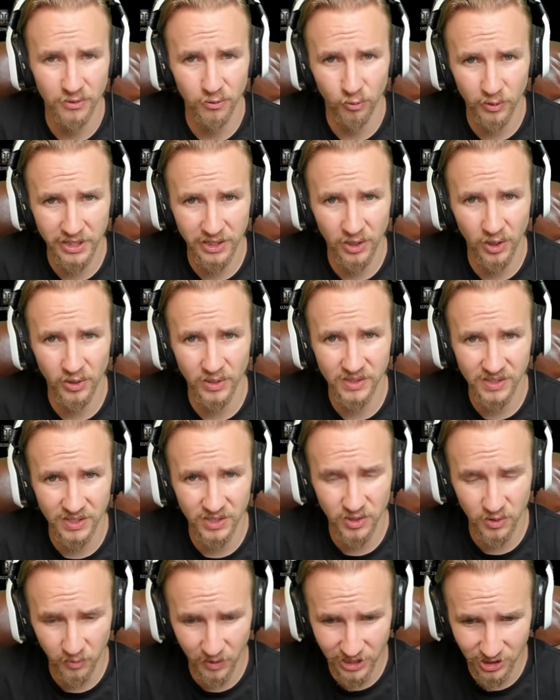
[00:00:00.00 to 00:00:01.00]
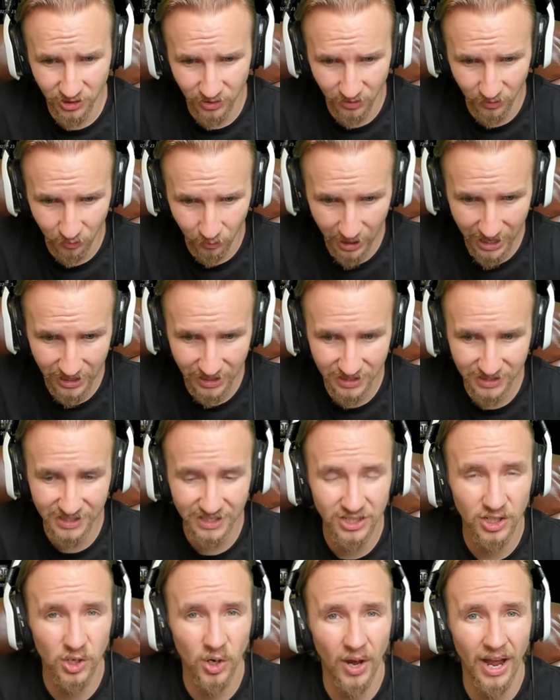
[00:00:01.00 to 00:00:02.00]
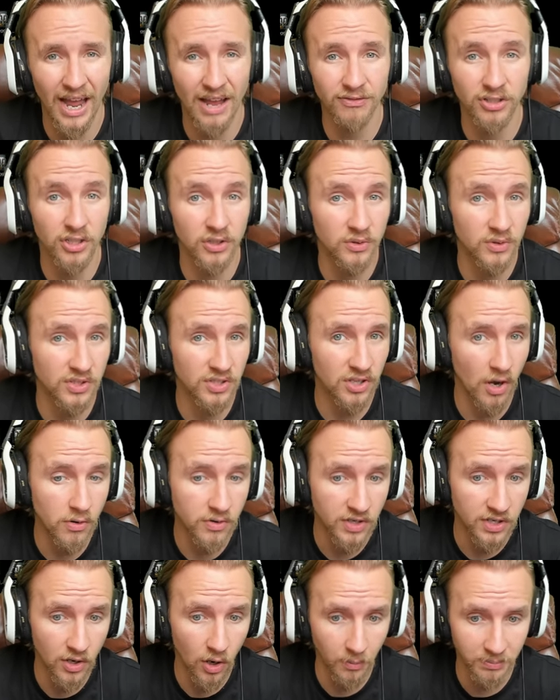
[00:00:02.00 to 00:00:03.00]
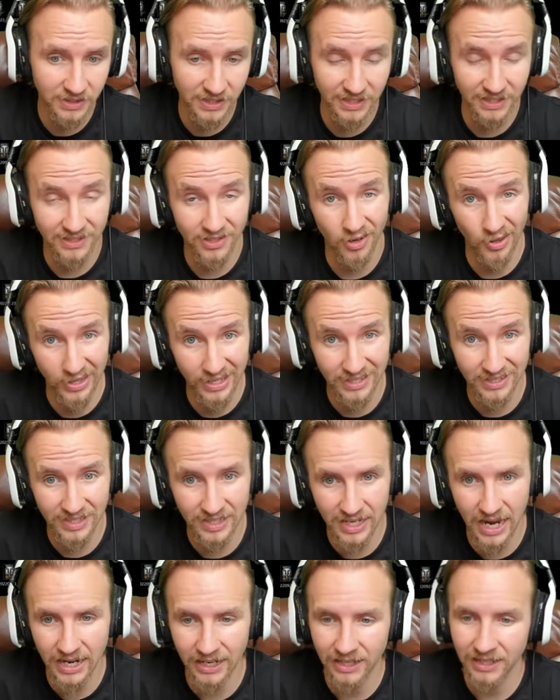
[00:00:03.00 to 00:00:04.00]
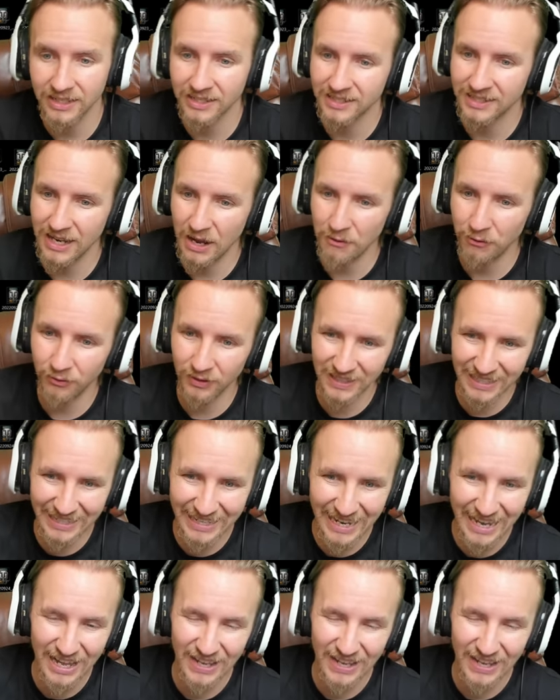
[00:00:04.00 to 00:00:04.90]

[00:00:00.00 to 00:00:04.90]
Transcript: recon, and situational awareness to not have to use coated optics on this tank. And it's definitely